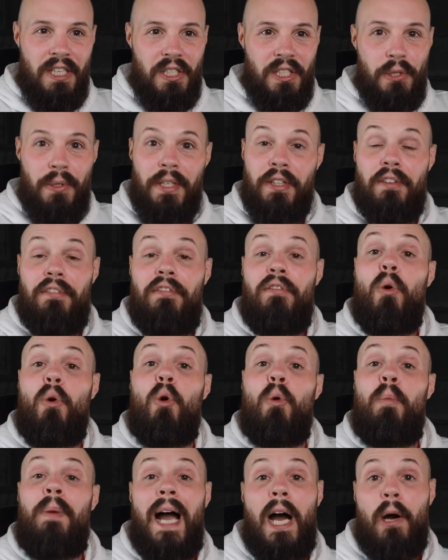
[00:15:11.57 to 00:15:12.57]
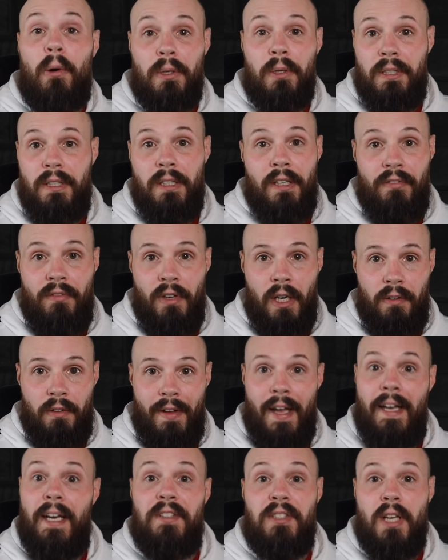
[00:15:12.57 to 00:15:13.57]
you get the full power of, of
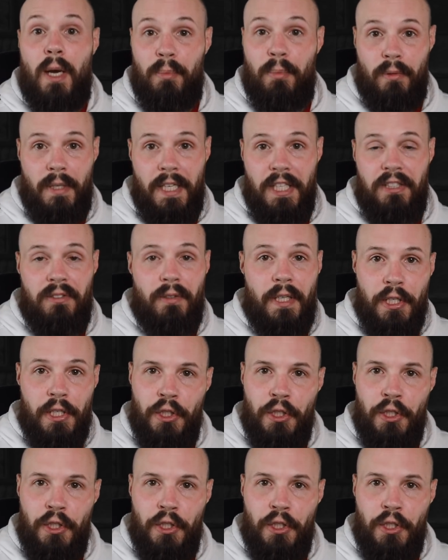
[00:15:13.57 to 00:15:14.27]
NS operation, right?